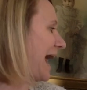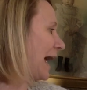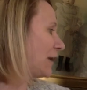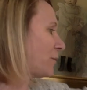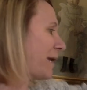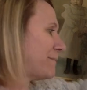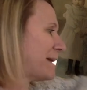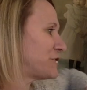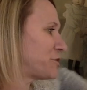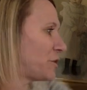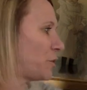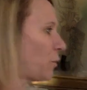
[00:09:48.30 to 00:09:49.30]
how do I measure
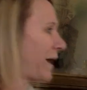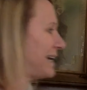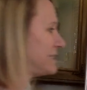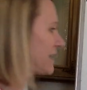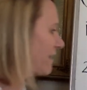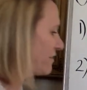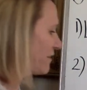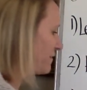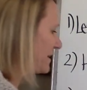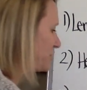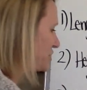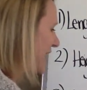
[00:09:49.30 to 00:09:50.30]
the weight of the
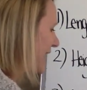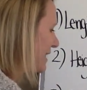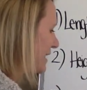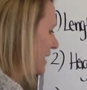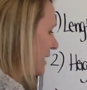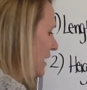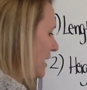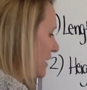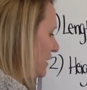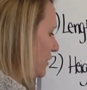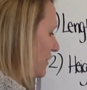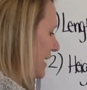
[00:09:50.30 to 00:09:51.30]
fish tank?
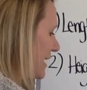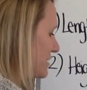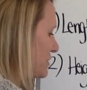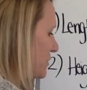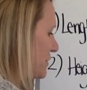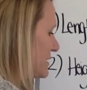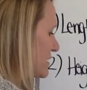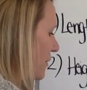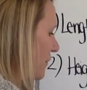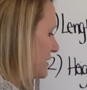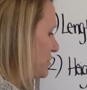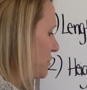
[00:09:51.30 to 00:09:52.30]
Your answer is
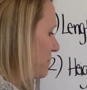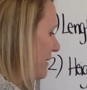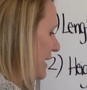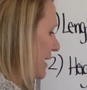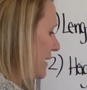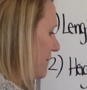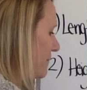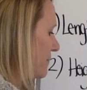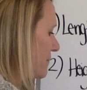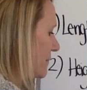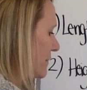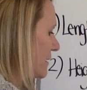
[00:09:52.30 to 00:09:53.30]
going to be
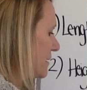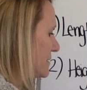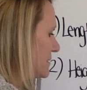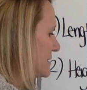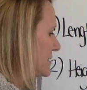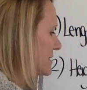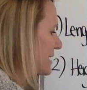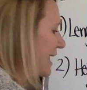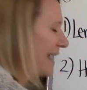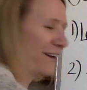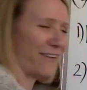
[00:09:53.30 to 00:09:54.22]
scale.